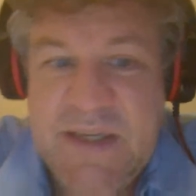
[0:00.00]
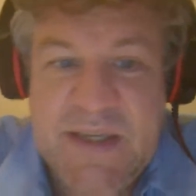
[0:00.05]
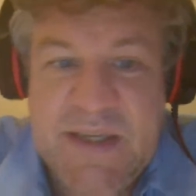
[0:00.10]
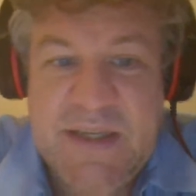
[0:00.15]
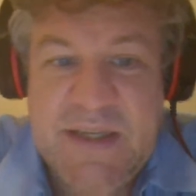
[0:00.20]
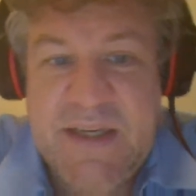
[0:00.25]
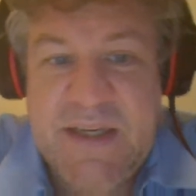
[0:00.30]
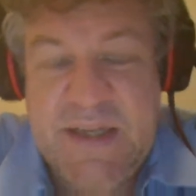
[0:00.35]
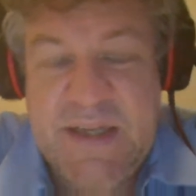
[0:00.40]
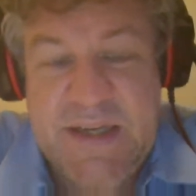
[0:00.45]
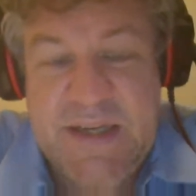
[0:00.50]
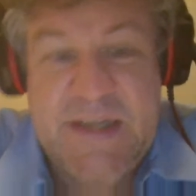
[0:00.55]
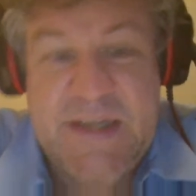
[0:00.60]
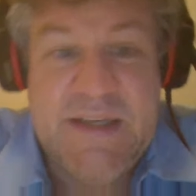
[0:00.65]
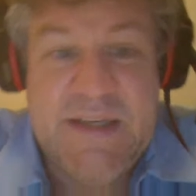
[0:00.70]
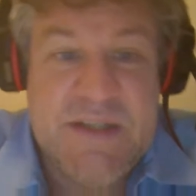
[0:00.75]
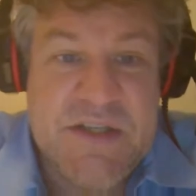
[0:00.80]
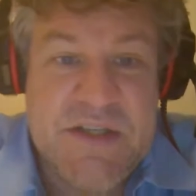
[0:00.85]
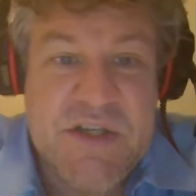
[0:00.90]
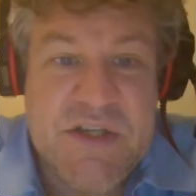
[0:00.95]
And
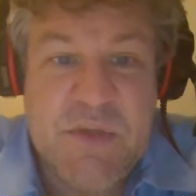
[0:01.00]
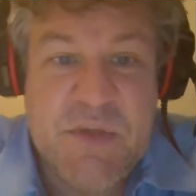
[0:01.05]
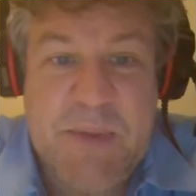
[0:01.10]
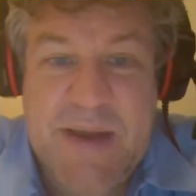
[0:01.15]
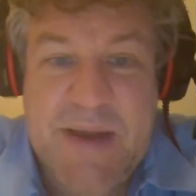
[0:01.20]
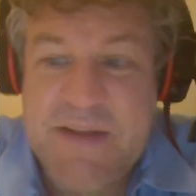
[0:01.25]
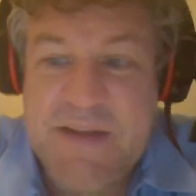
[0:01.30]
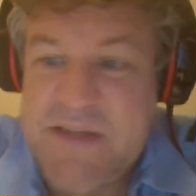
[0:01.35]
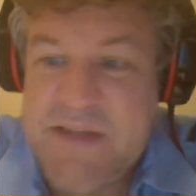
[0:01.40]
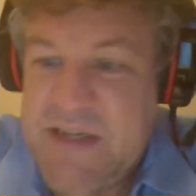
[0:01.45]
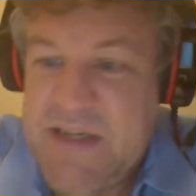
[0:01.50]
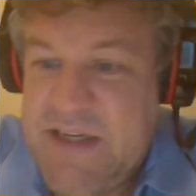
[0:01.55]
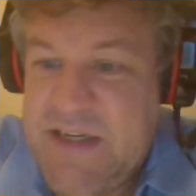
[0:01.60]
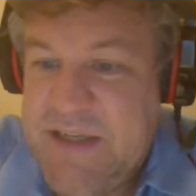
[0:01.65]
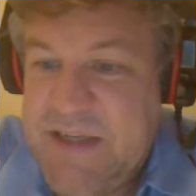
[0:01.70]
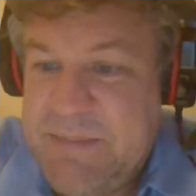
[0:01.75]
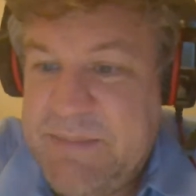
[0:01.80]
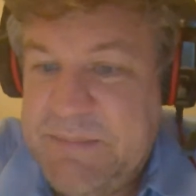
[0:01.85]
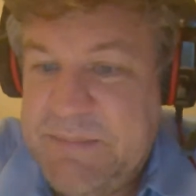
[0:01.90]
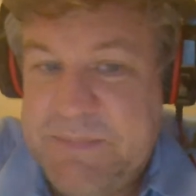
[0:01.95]
so by the
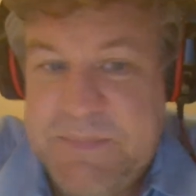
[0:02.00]
time